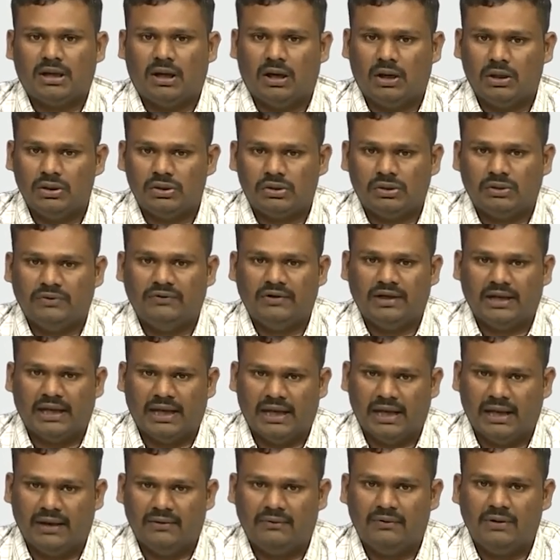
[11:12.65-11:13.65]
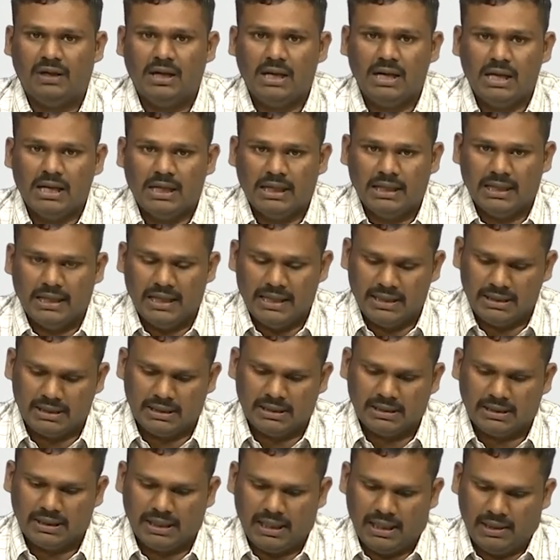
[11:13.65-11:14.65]
also will have length
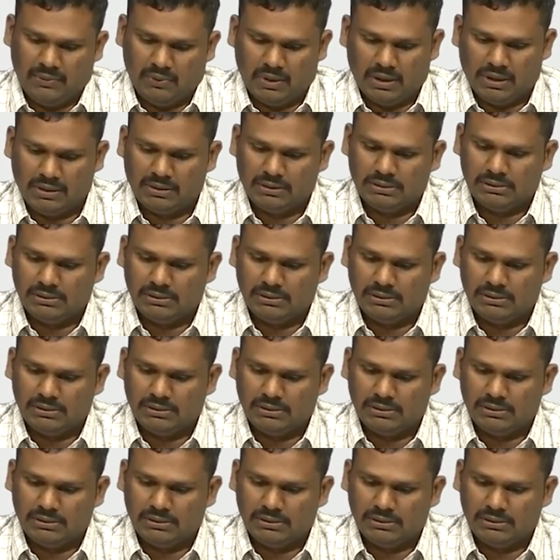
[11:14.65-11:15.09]
k1.